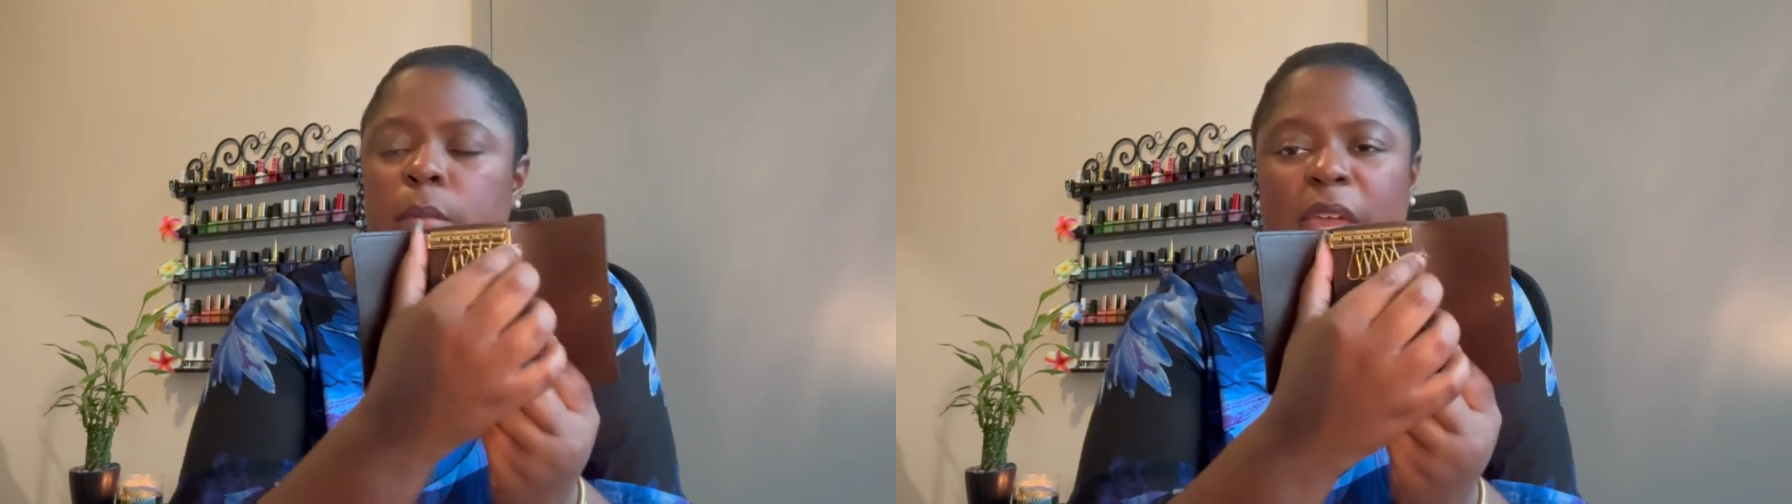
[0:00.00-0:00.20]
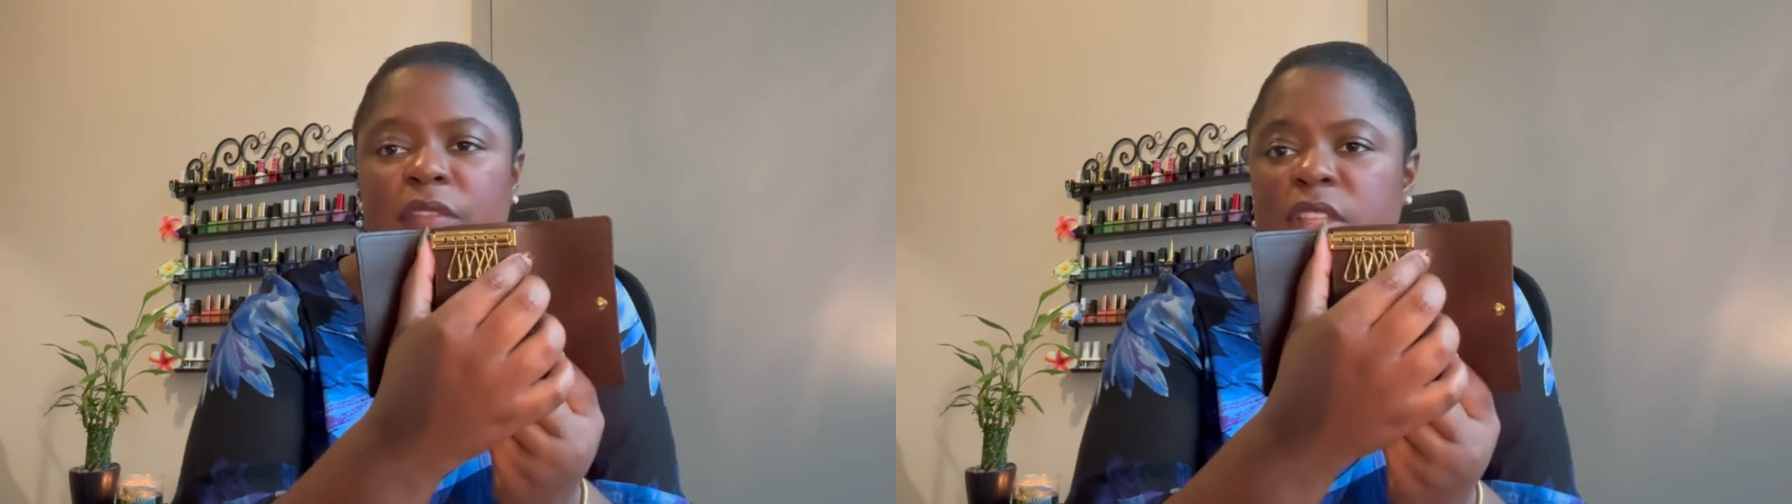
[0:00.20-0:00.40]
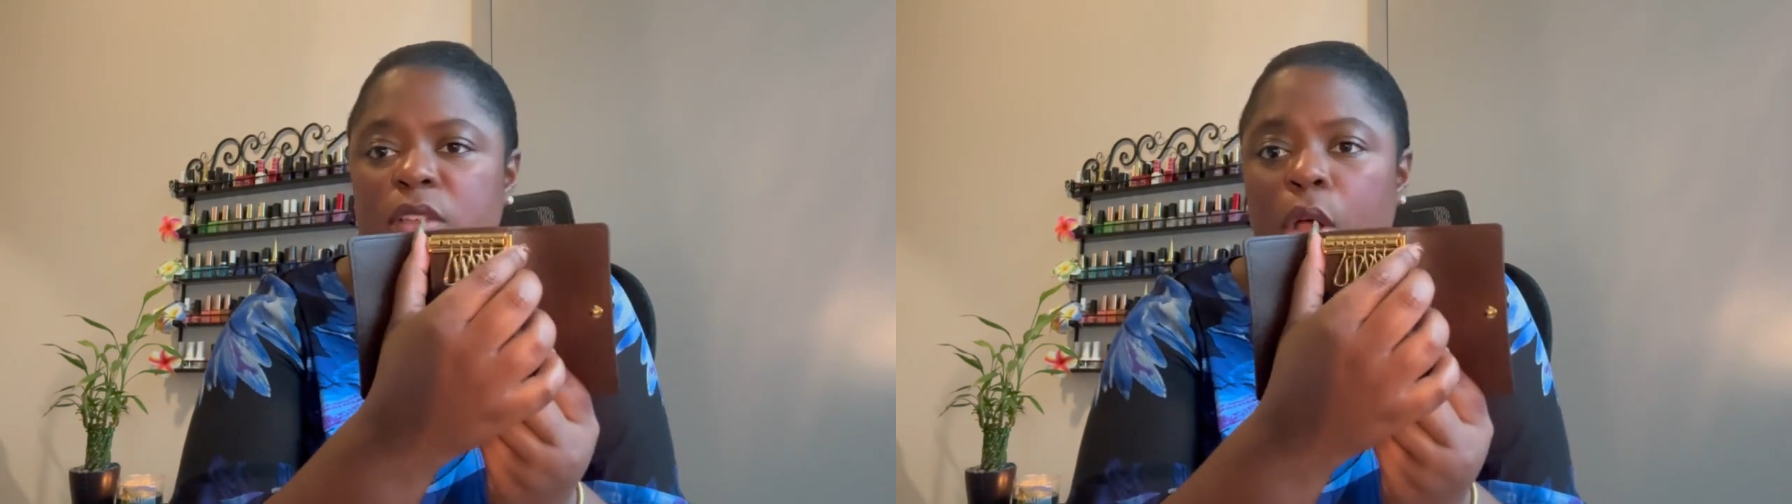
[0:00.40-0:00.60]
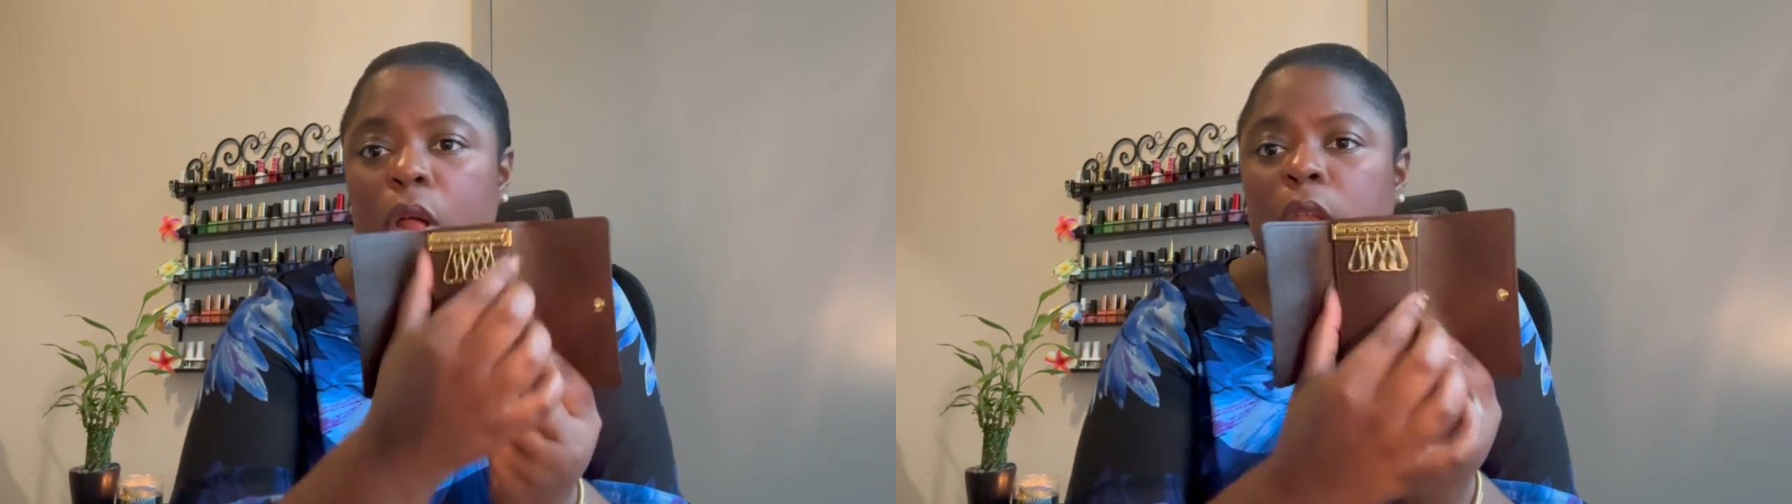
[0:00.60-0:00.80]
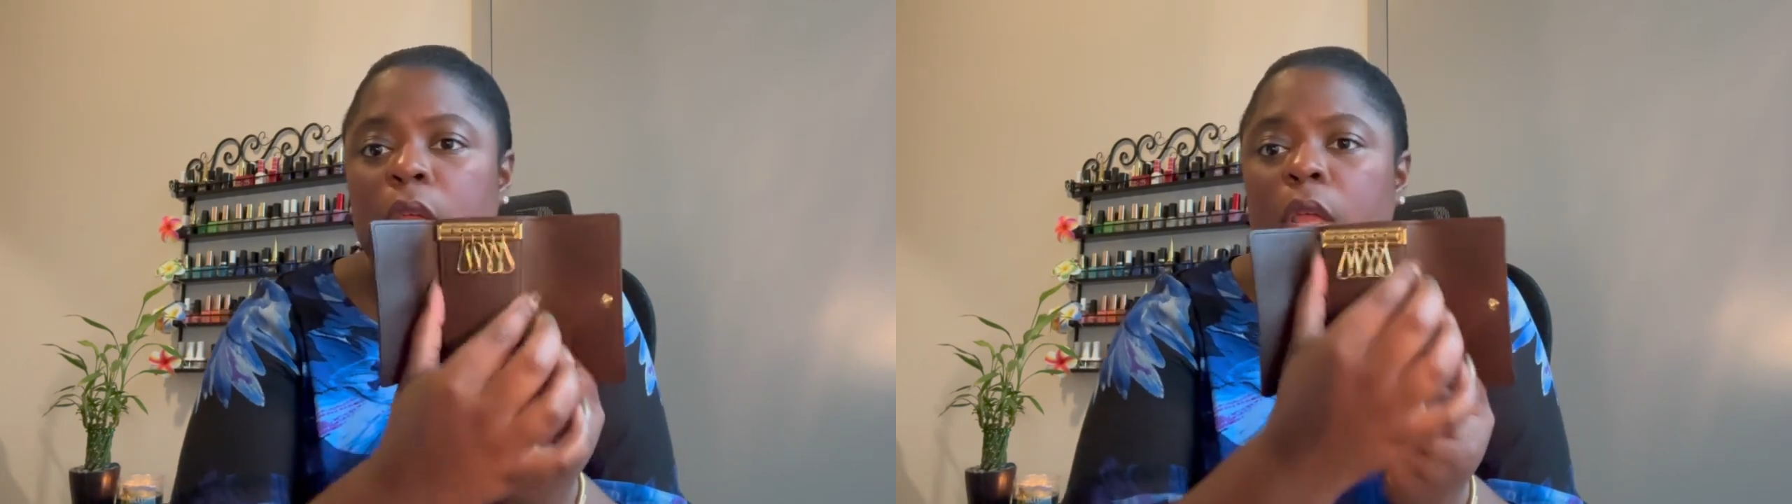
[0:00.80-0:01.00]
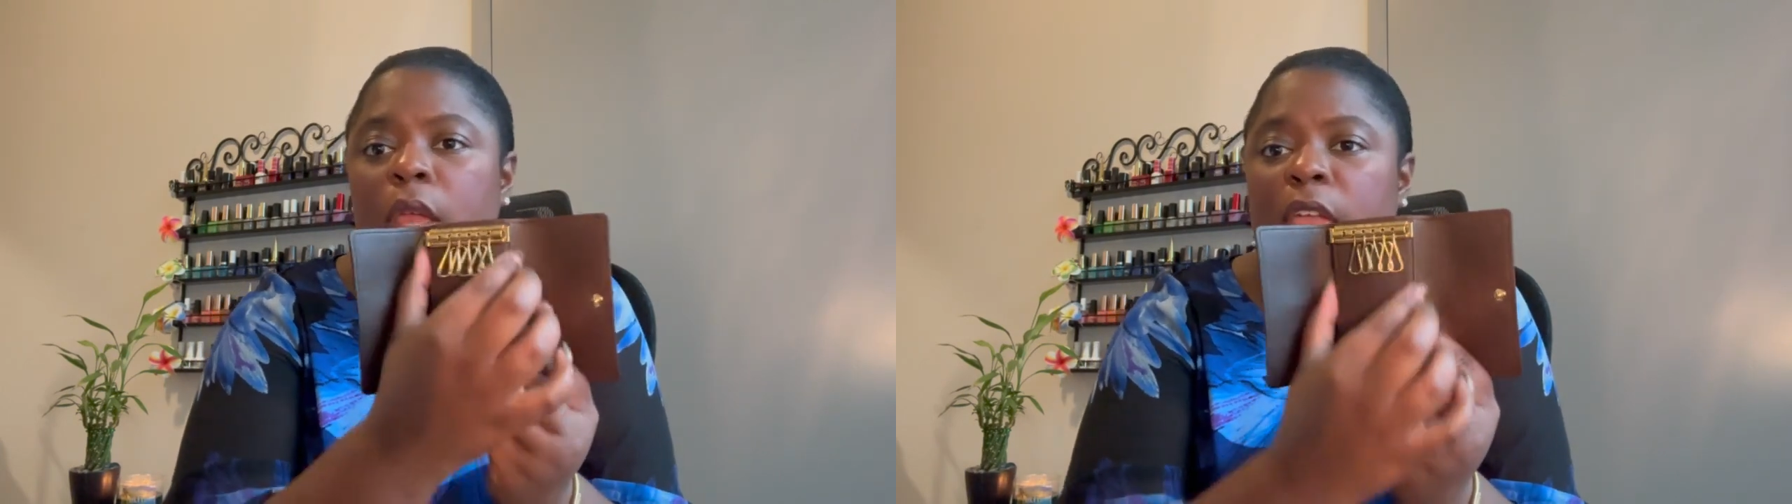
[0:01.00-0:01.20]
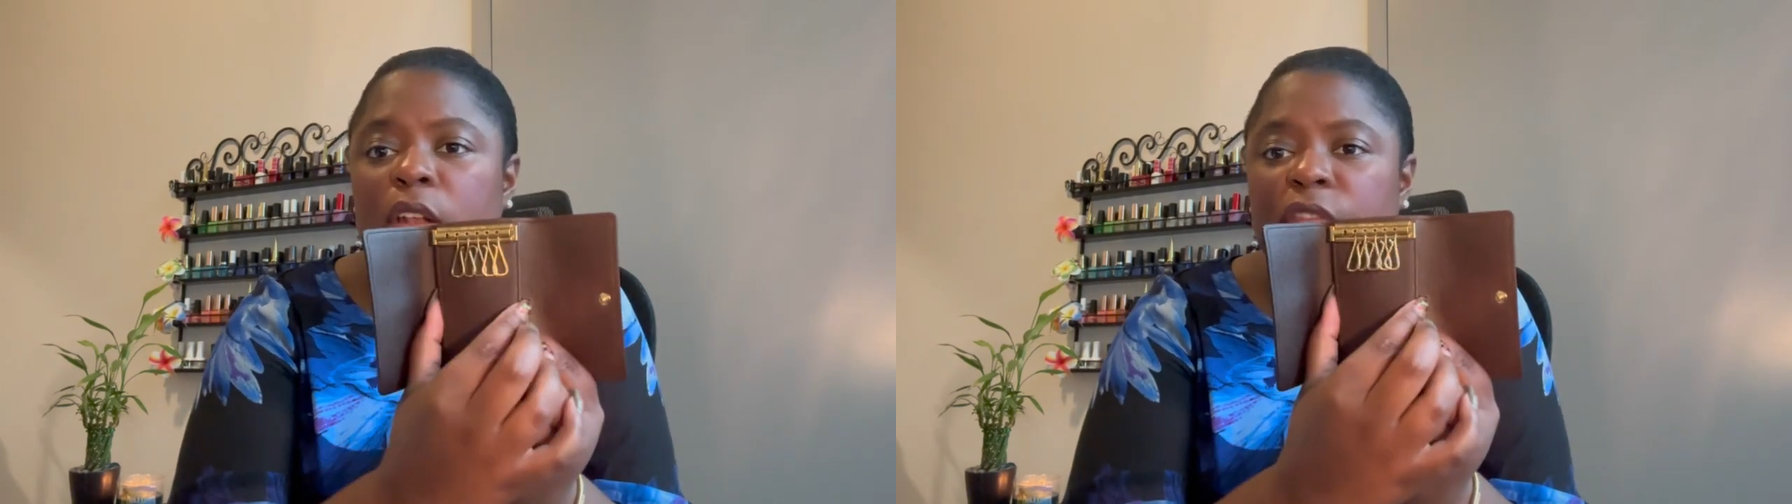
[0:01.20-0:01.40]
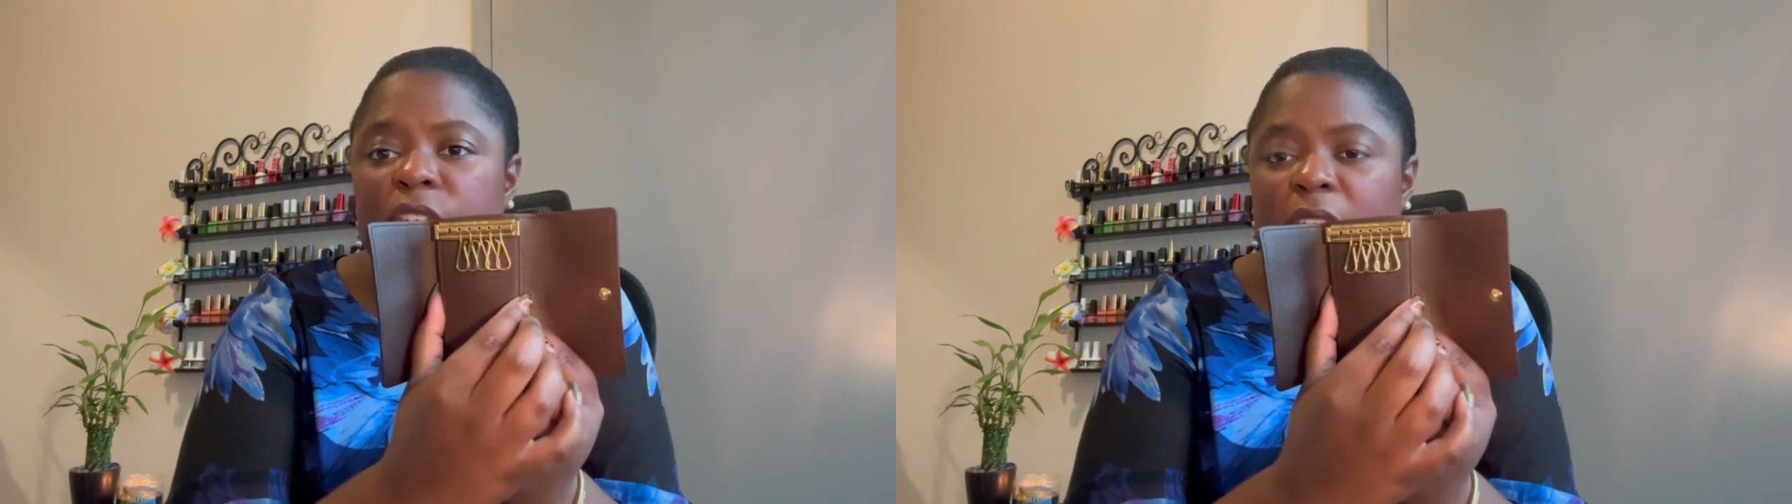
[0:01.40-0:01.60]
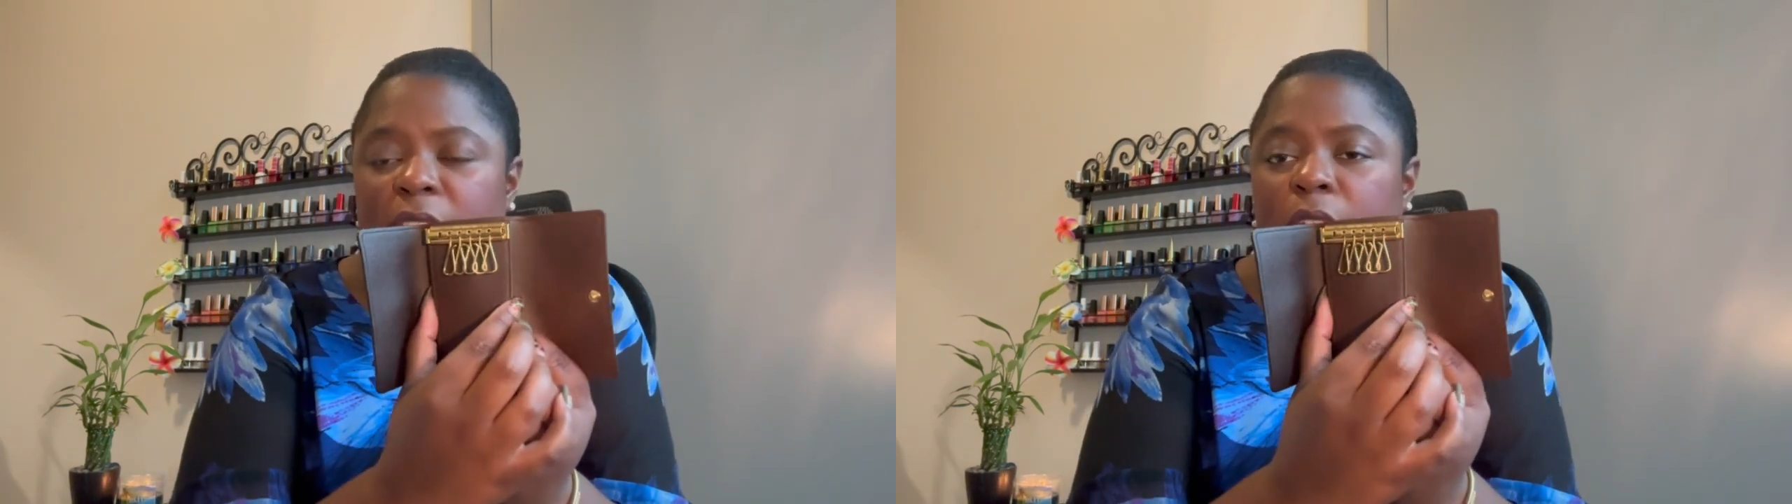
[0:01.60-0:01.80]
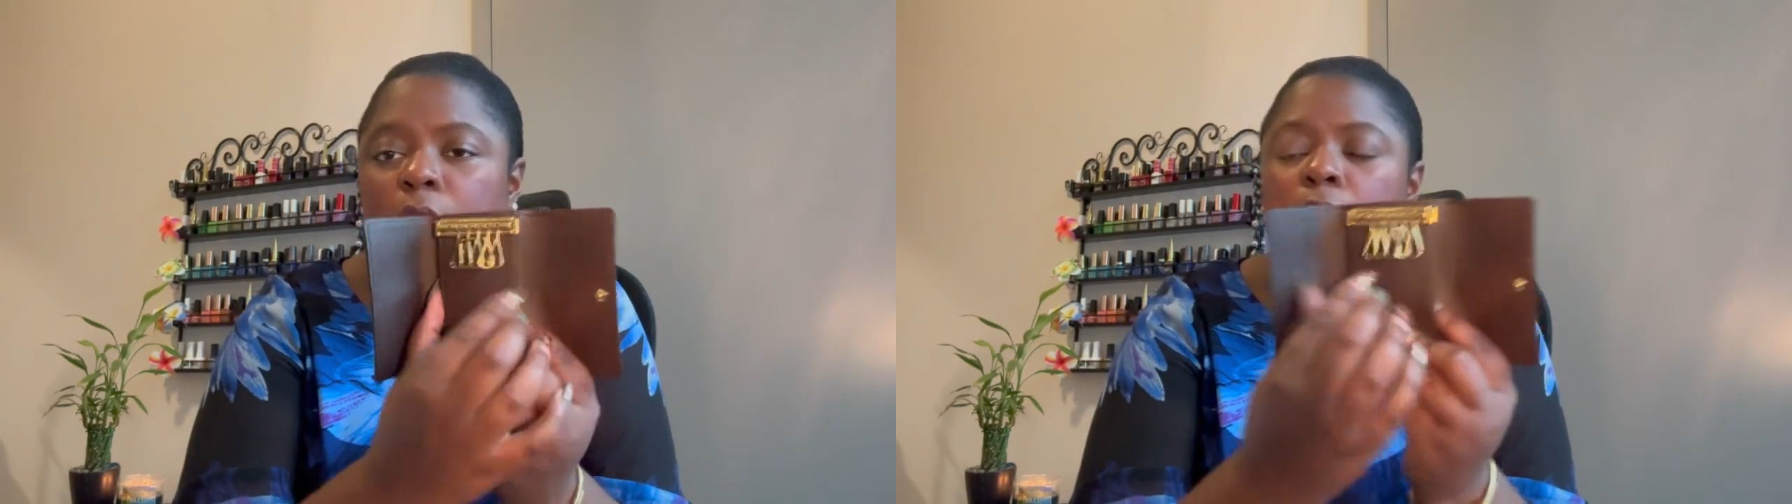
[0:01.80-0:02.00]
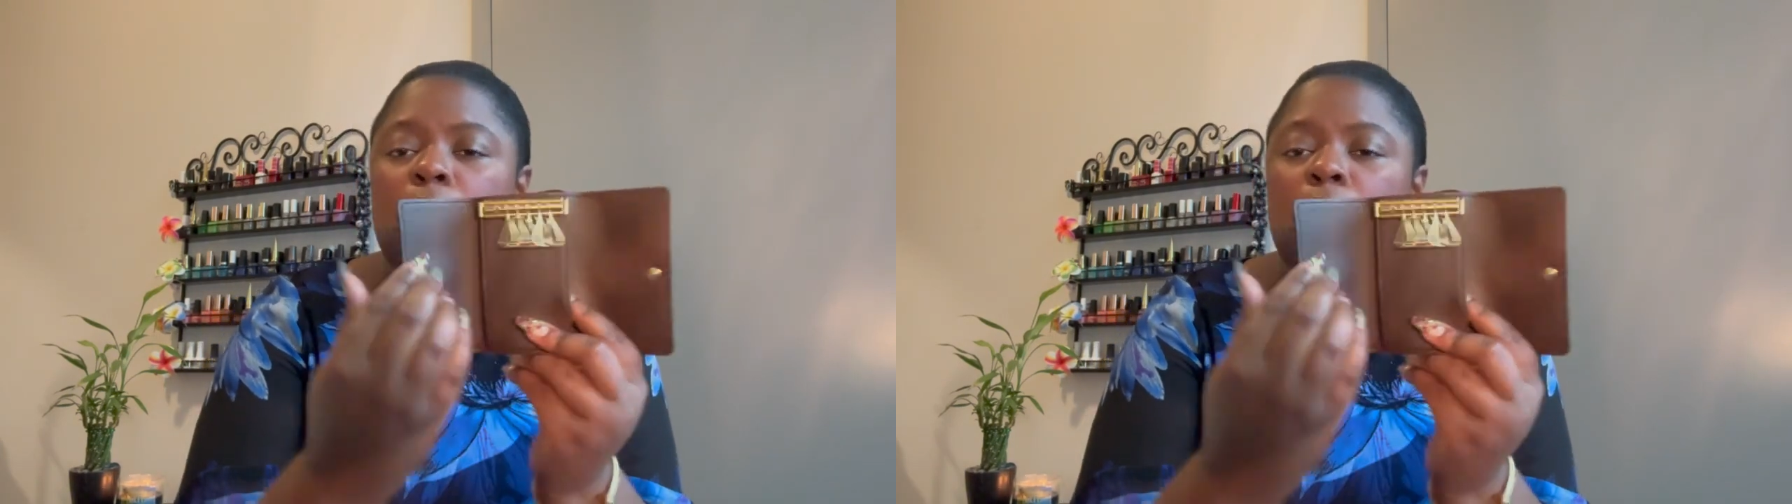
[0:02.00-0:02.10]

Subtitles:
benefits card, it'll fit here.